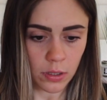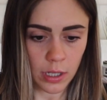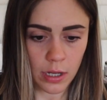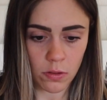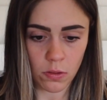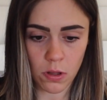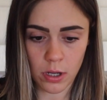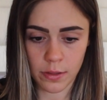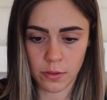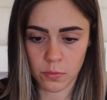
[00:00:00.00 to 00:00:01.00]
how
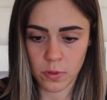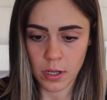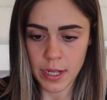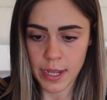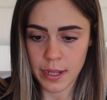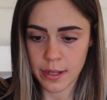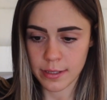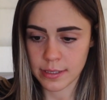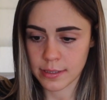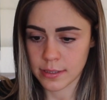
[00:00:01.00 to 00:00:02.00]
long the rug
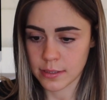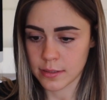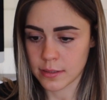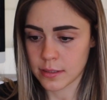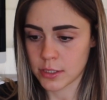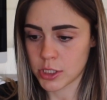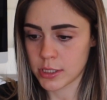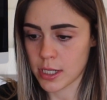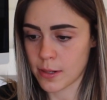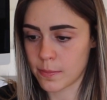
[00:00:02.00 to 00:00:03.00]
is, just
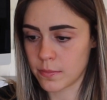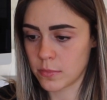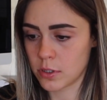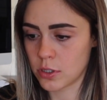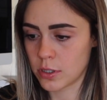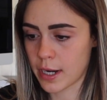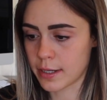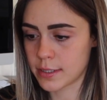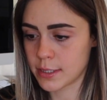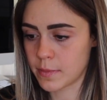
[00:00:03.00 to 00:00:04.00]
to get a good
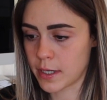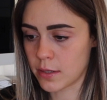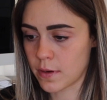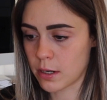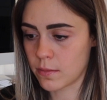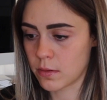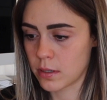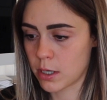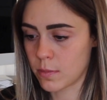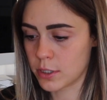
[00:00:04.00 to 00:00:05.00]
estimate of
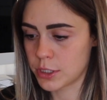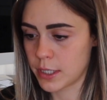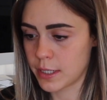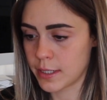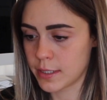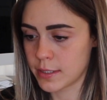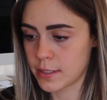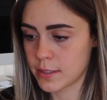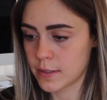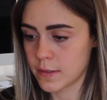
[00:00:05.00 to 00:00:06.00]
how much it
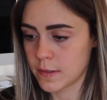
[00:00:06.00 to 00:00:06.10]
is.